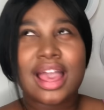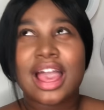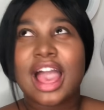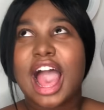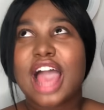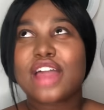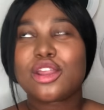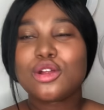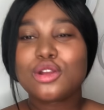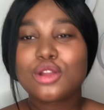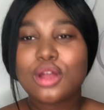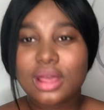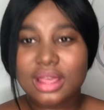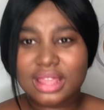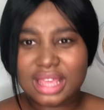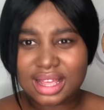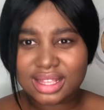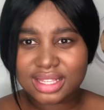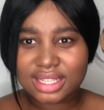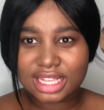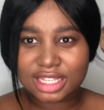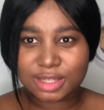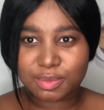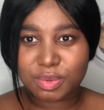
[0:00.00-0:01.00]
I don't know,
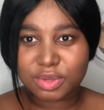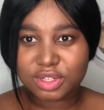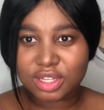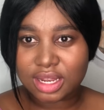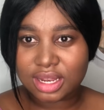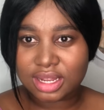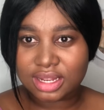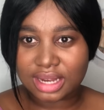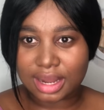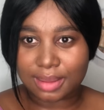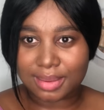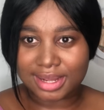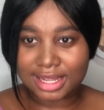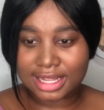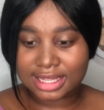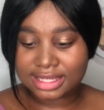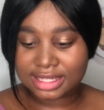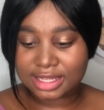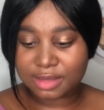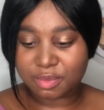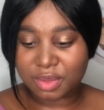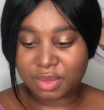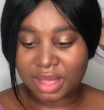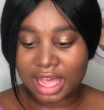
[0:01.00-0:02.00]
yes, especially in the
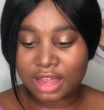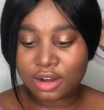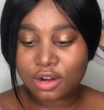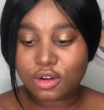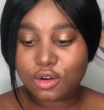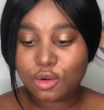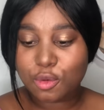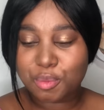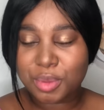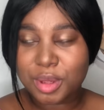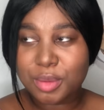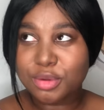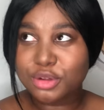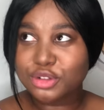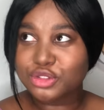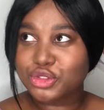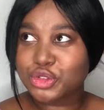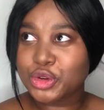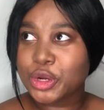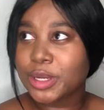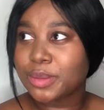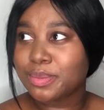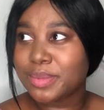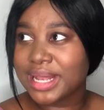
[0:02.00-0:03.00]
Bakasipe. I don't know, people
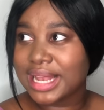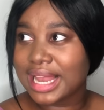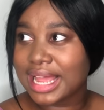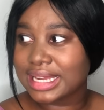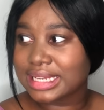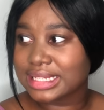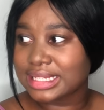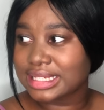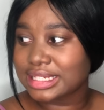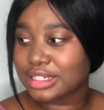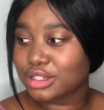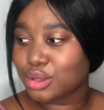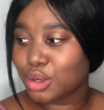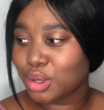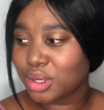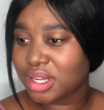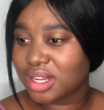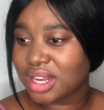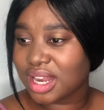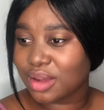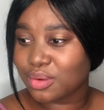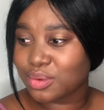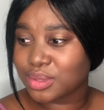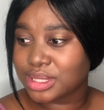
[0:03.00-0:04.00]
treat me like Dindon in
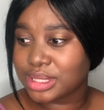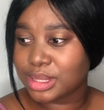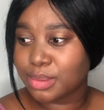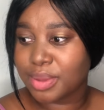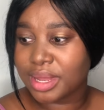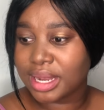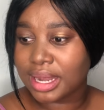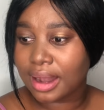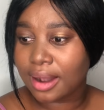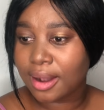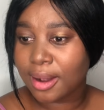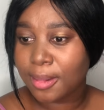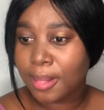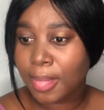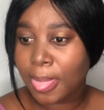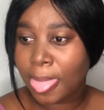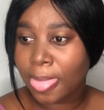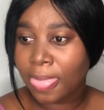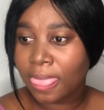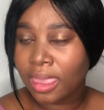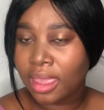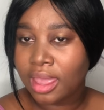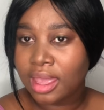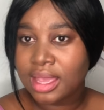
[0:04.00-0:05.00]
Akusipe na.
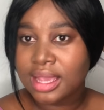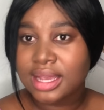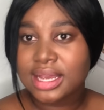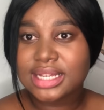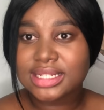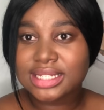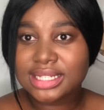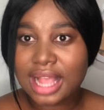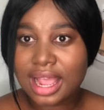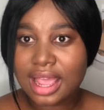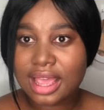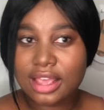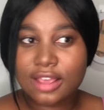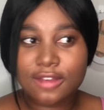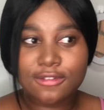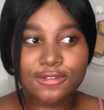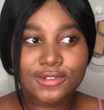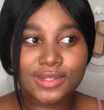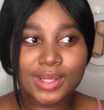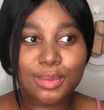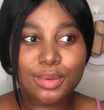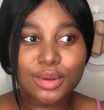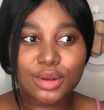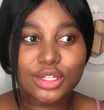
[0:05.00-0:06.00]
It's like, if
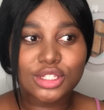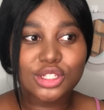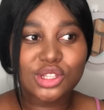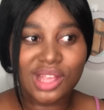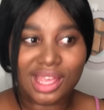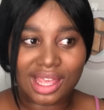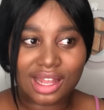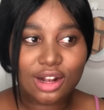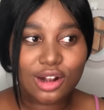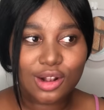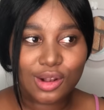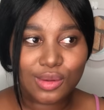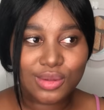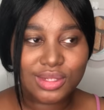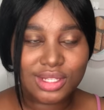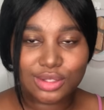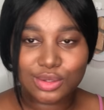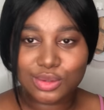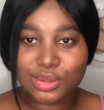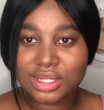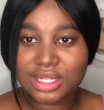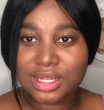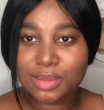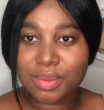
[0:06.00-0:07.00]
someone wants to get closer
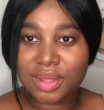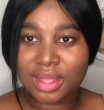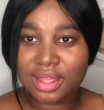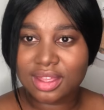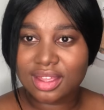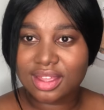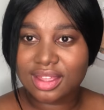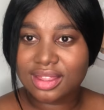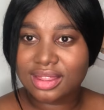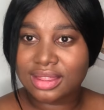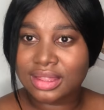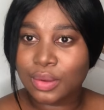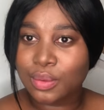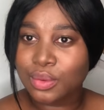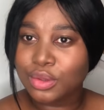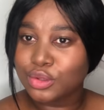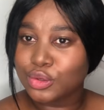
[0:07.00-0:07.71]
to Sipe, they will